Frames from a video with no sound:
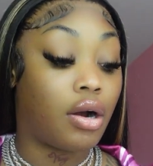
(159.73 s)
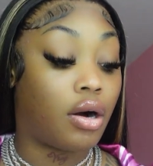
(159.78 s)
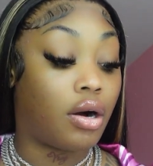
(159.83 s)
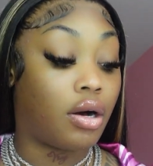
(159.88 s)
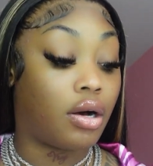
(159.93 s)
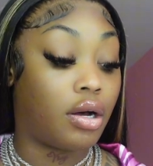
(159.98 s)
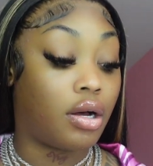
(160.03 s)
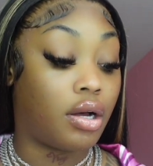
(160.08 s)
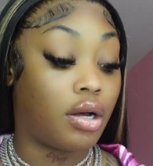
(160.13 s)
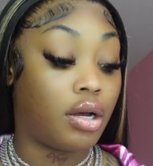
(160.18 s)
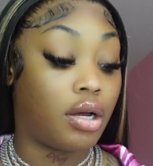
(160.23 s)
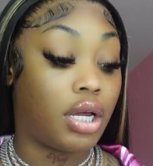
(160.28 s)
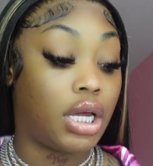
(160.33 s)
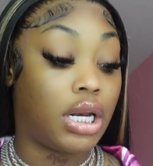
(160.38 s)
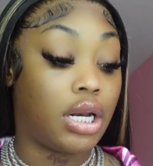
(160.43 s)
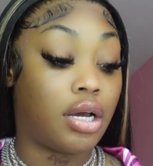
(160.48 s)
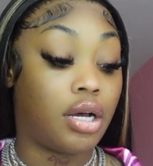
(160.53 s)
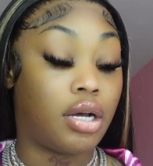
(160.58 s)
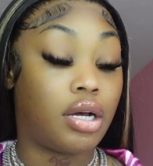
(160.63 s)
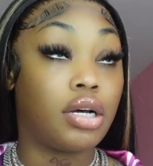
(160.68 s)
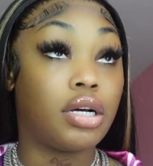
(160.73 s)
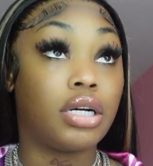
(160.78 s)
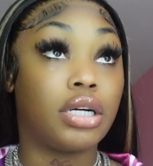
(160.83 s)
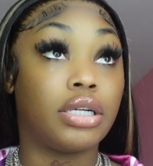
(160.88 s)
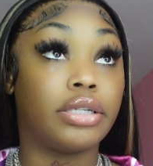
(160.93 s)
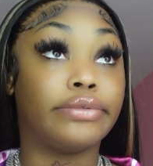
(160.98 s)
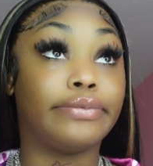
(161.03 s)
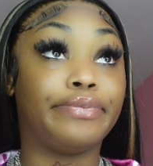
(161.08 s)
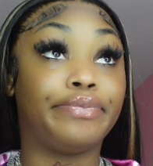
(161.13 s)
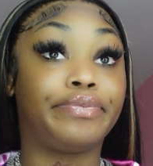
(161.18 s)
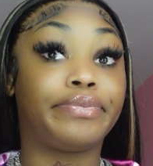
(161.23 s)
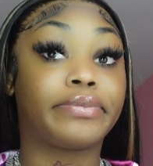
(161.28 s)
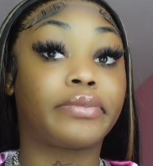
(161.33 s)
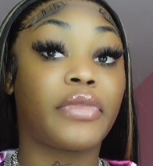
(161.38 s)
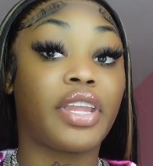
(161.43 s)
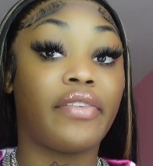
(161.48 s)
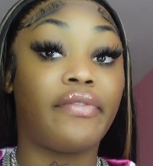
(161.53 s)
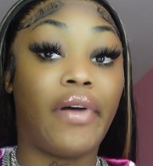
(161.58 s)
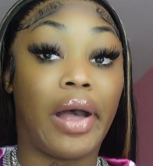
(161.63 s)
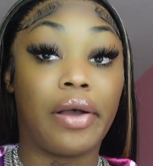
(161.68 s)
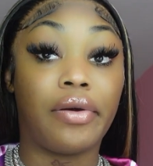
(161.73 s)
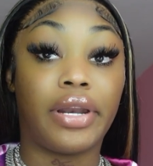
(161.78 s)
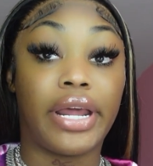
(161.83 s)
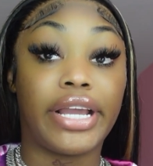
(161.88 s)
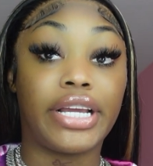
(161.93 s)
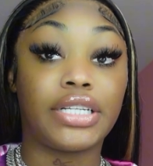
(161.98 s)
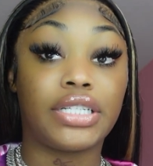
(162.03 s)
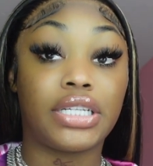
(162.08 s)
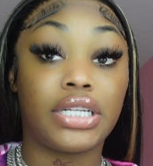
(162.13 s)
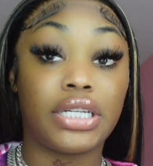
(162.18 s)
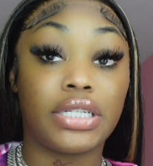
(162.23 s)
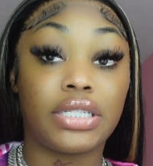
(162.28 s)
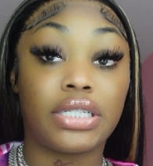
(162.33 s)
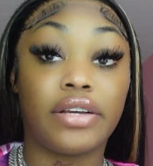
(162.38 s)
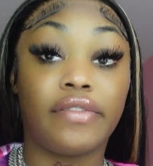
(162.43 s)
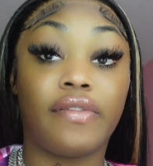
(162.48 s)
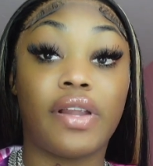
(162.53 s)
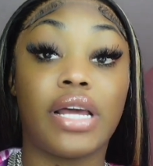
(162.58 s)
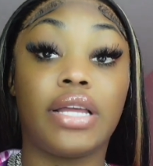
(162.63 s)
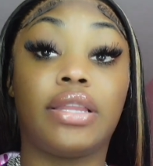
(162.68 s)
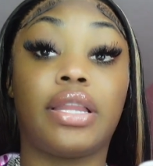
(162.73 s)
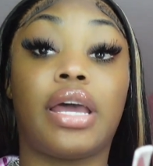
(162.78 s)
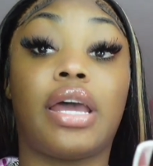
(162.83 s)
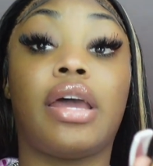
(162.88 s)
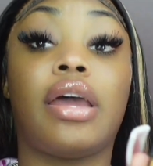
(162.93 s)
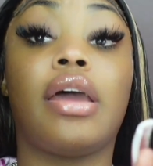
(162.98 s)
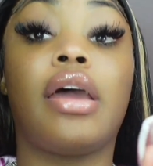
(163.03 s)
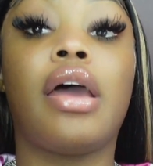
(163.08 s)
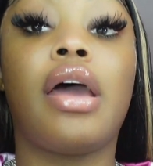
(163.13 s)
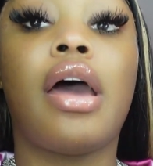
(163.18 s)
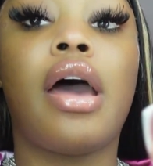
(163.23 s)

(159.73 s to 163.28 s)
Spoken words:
on foundation and stuff like that,